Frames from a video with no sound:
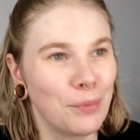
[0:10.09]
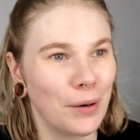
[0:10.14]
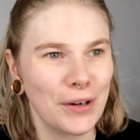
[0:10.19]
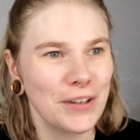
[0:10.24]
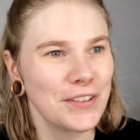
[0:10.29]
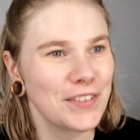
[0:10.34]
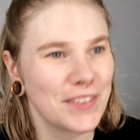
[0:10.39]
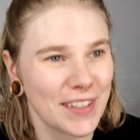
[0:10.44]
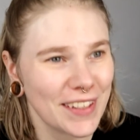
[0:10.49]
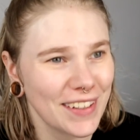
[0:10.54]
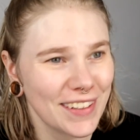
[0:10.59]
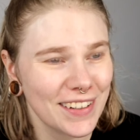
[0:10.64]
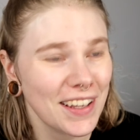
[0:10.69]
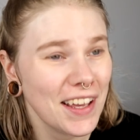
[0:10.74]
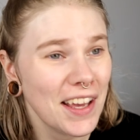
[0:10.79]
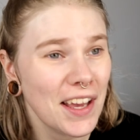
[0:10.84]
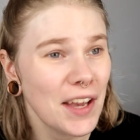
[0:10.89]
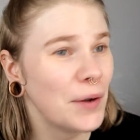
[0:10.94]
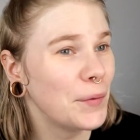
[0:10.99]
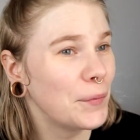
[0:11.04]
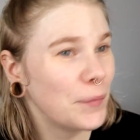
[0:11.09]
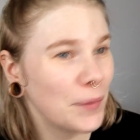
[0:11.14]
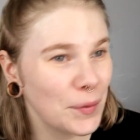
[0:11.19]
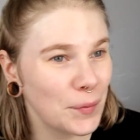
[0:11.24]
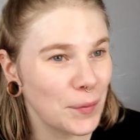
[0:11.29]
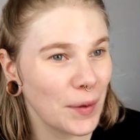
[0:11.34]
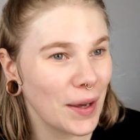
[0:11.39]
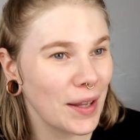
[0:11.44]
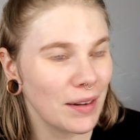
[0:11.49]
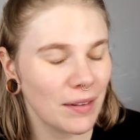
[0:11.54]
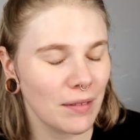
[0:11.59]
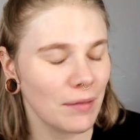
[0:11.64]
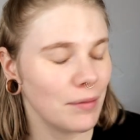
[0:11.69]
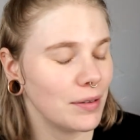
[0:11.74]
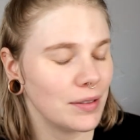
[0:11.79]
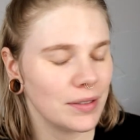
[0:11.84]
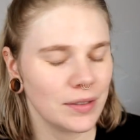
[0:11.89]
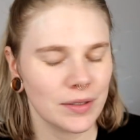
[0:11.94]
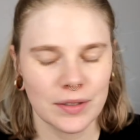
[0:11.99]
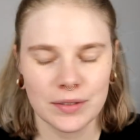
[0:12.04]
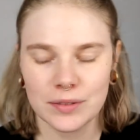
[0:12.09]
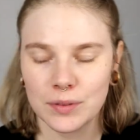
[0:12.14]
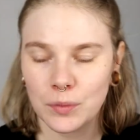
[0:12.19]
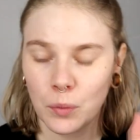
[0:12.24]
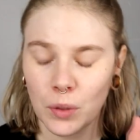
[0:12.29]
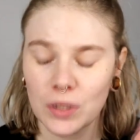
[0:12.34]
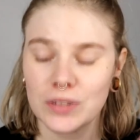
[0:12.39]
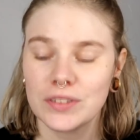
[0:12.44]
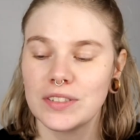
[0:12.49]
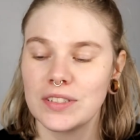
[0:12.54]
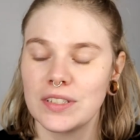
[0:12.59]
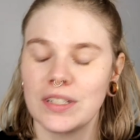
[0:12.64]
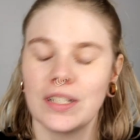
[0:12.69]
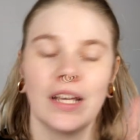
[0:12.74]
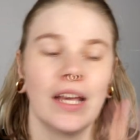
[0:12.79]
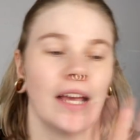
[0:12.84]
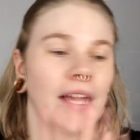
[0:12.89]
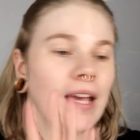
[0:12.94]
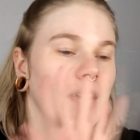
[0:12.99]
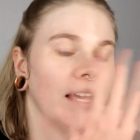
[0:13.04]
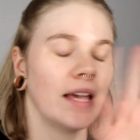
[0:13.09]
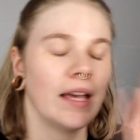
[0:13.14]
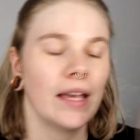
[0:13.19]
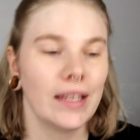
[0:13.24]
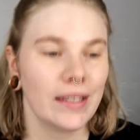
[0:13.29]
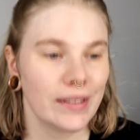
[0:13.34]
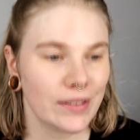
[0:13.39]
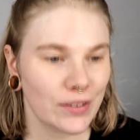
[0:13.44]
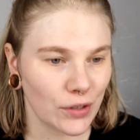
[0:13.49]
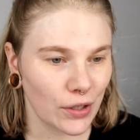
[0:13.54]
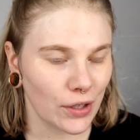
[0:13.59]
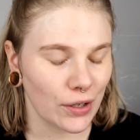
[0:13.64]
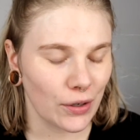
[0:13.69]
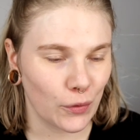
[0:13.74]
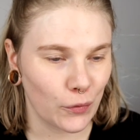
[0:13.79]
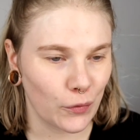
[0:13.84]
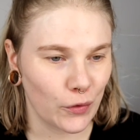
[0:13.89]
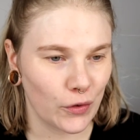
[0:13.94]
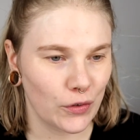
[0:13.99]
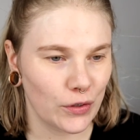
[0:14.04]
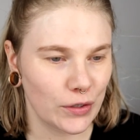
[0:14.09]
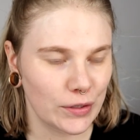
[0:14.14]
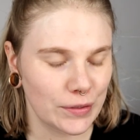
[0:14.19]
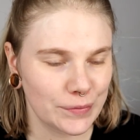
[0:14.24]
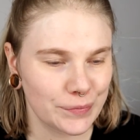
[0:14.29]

person with one what start over